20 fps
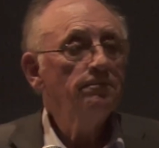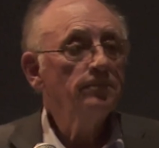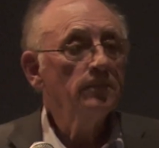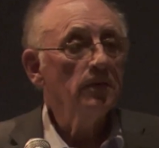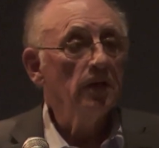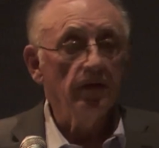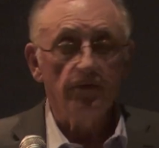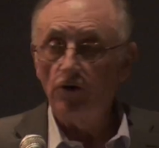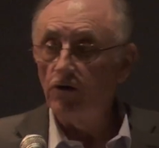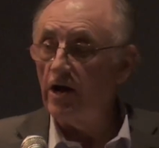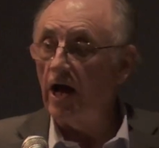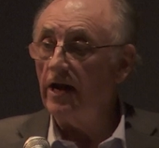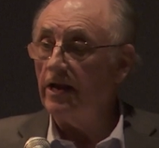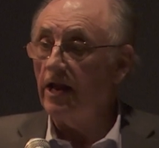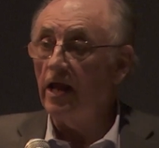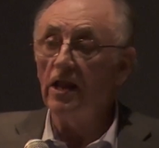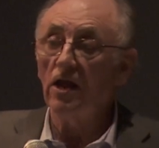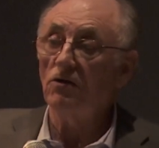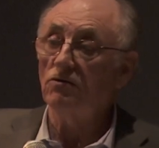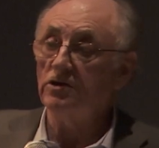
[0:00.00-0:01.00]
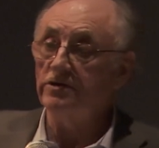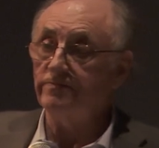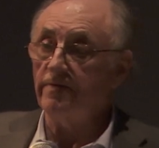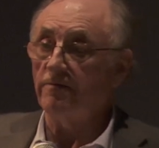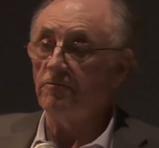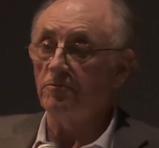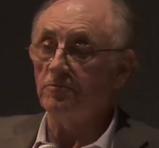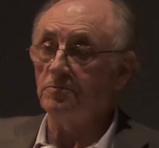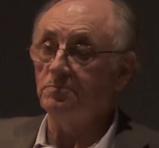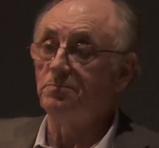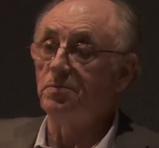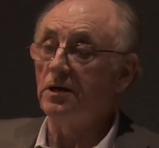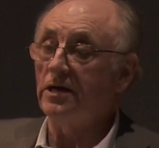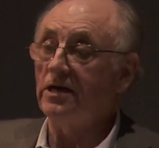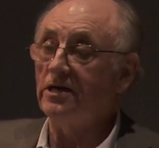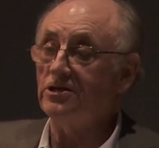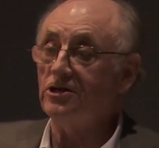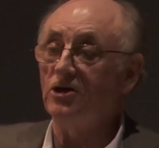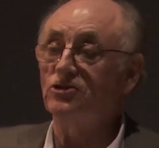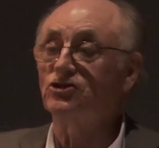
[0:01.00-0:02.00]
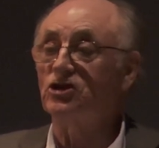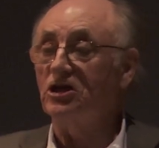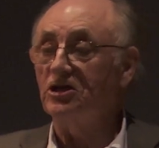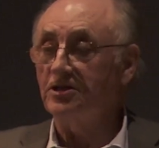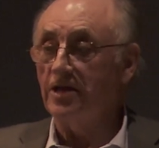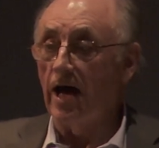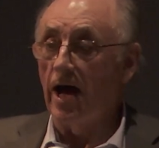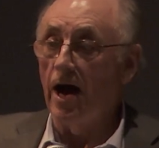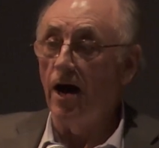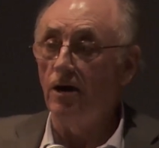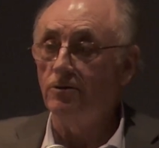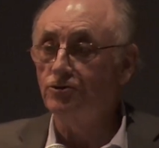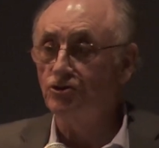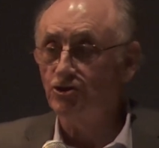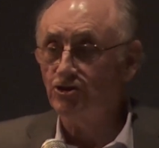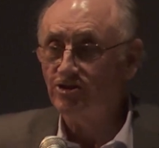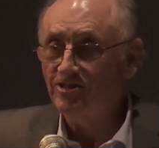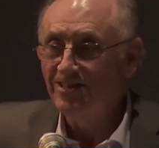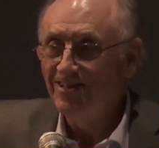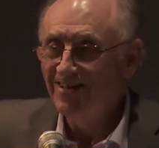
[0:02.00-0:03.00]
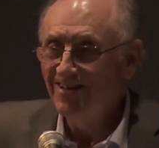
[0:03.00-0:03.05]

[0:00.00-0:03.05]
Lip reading: And they don't even have a seat in the House,